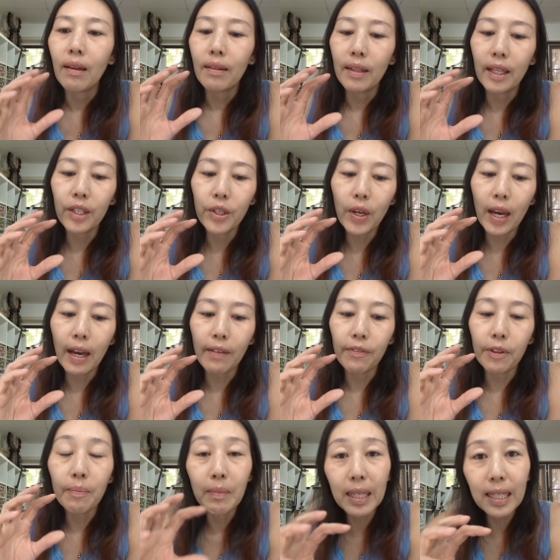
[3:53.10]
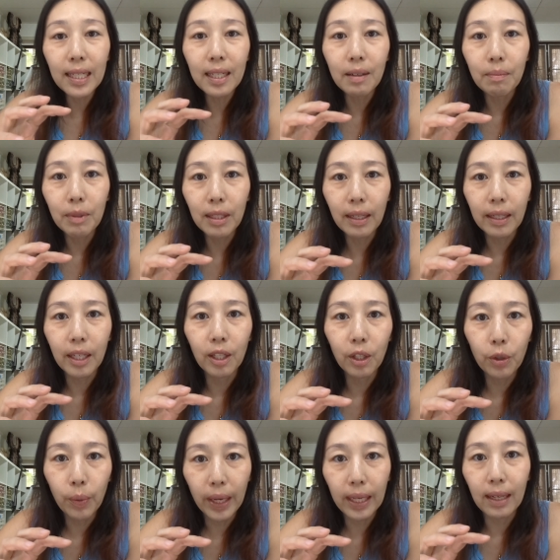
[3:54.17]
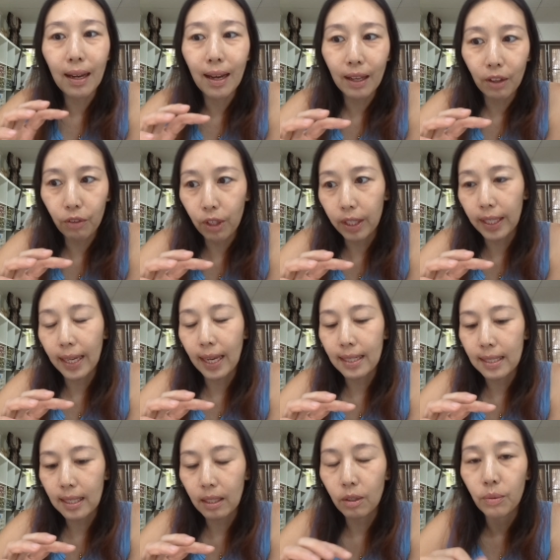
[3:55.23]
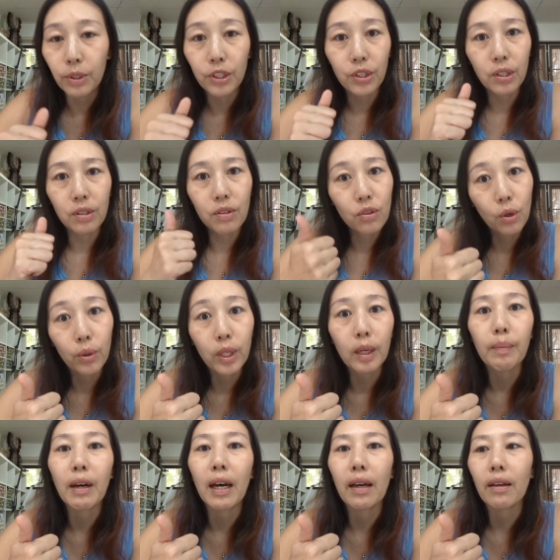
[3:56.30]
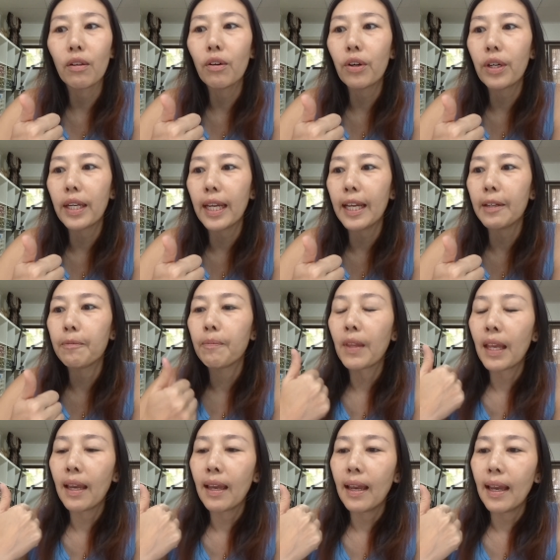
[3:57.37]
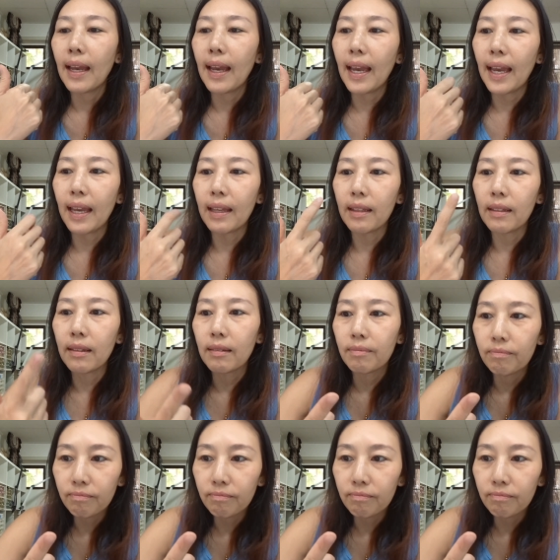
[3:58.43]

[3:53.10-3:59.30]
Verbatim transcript: Then you have the medium molecular weight hyaluronic acid, which is sodium hyaluronate and